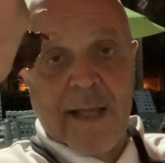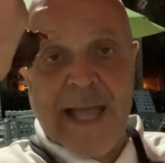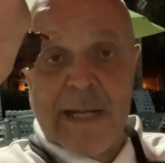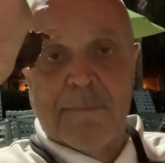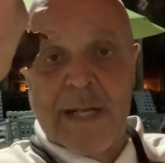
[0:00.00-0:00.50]

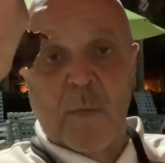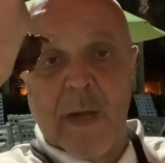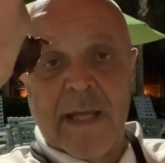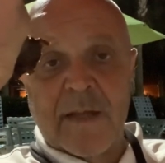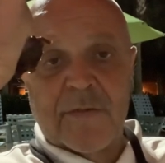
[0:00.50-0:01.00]
And in many
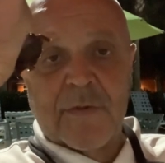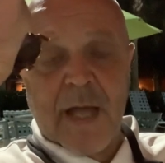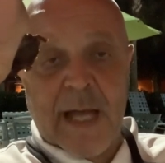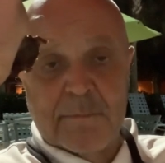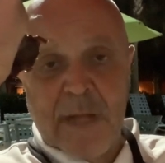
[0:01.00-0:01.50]
ways,
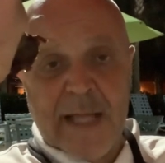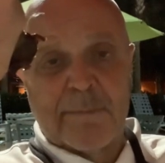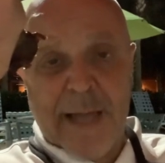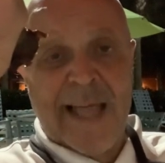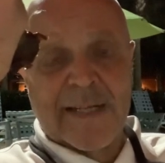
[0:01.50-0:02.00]
I'm like
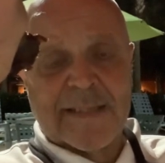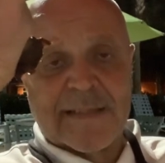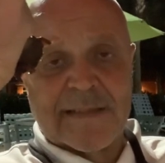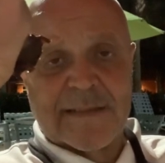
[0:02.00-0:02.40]
Paladin.